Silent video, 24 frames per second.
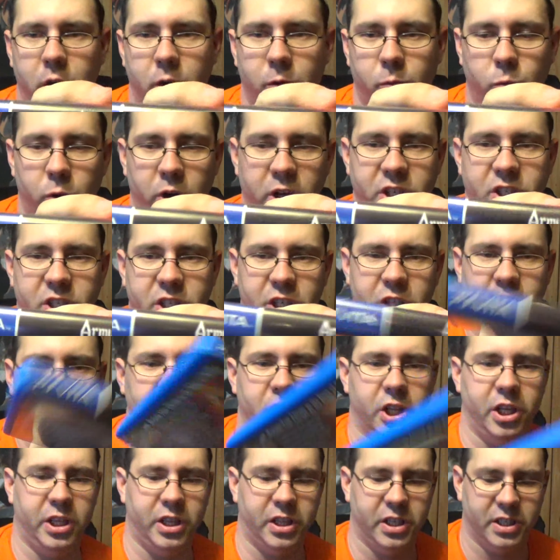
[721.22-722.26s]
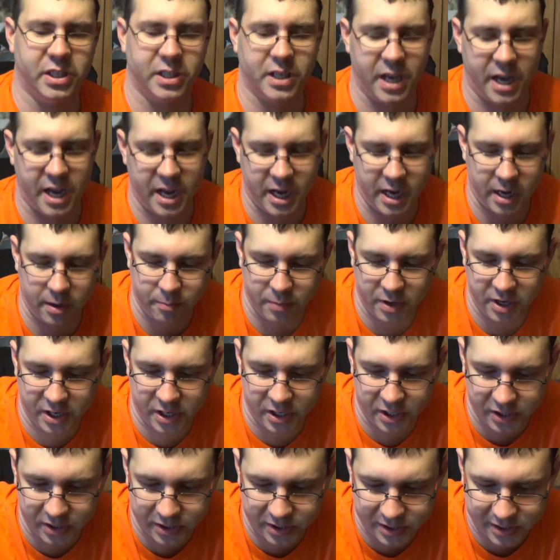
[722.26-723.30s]
when essentially this game
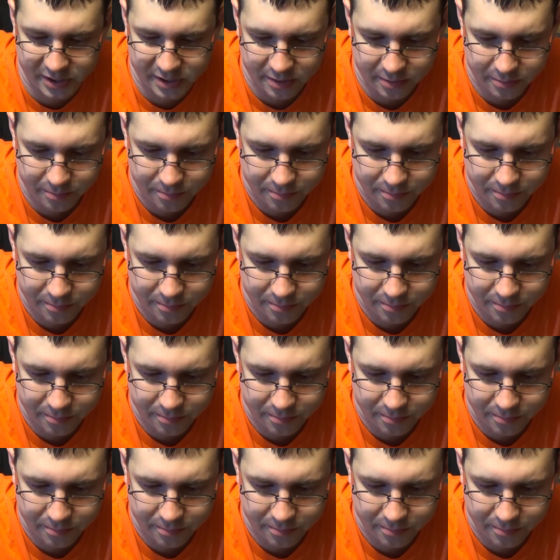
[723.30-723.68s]
is